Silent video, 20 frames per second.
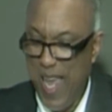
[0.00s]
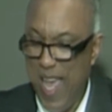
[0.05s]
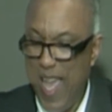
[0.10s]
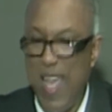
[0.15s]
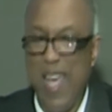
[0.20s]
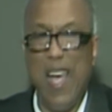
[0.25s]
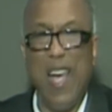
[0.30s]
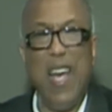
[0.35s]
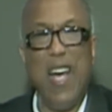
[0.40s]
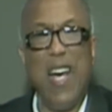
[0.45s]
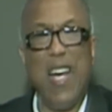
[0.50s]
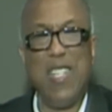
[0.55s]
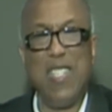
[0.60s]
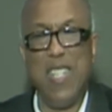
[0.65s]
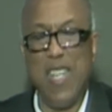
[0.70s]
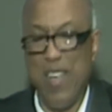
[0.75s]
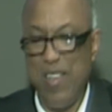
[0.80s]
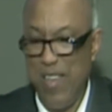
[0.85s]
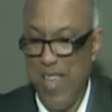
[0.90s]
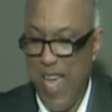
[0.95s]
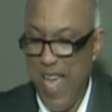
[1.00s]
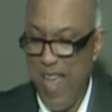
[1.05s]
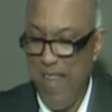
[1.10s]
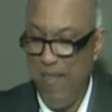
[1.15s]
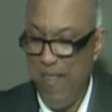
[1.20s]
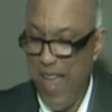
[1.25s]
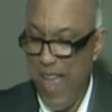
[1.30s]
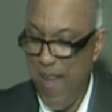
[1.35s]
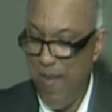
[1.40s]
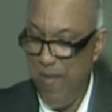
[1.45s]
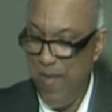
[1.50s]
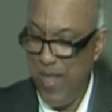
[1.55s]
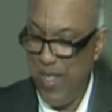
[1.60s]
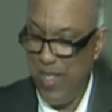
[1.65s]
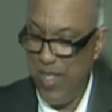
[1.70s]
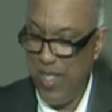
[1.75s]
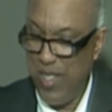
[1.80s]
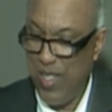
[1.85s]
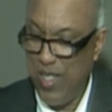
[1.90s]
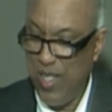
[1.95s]
I tell you, I've been
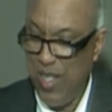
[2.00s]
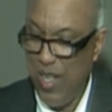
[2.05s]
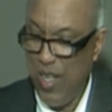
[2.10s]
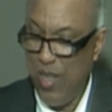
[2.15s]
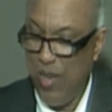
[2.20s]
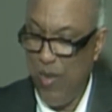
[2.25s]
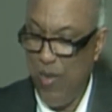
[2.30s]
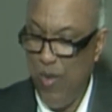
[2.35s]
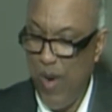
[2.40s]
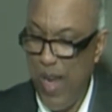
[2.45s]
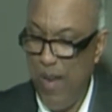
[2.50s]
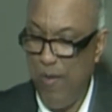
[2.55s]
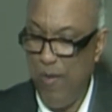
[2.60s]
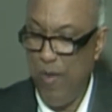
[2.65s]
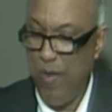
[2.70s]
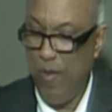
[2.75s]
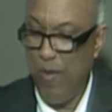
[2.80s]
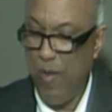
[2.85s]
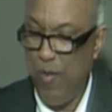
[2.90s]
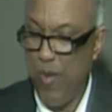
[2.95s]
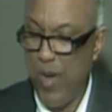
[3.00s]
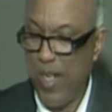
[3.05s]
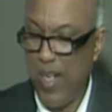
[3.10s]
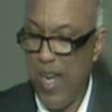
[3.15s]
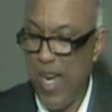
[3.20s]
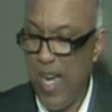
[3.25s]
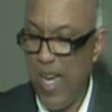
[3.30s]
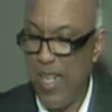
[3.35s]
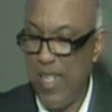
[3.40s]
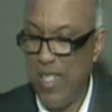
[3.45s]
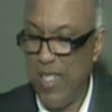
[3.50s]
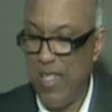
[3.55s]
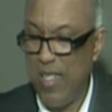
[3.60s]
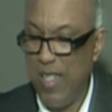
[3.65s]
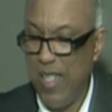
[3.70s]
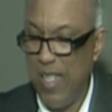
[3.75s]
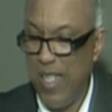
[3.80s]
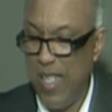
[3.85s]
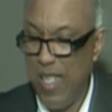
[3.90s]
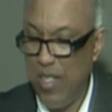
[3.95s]
just grateful for what God
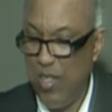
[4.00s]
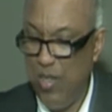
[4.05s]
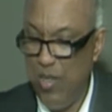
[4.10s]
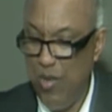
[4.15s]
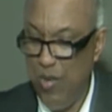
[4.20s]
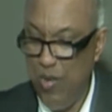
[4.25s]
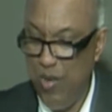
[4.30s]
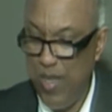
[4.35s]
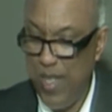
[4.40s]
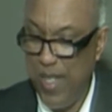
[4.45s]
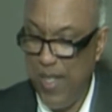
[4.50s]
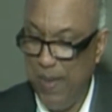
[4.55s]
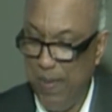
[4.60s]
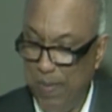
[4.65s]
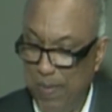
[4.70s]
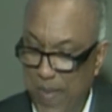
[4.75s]
is doing,